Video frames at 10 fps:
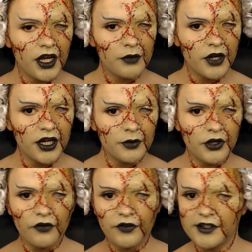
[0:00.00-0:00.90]
um, kind of
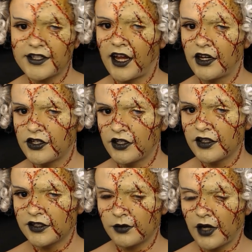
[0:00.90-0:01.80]
went off on a
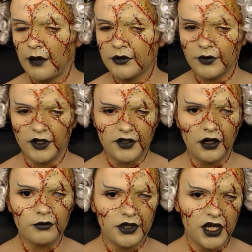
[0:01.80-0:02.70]
tangent. This is what happens when I
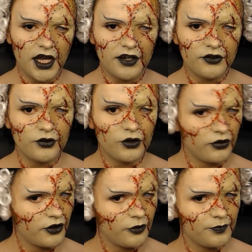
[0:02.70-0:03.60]
don't plan a
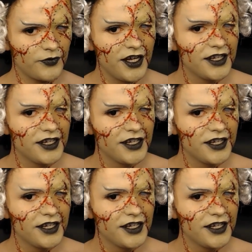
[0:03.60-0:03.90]
tutorial.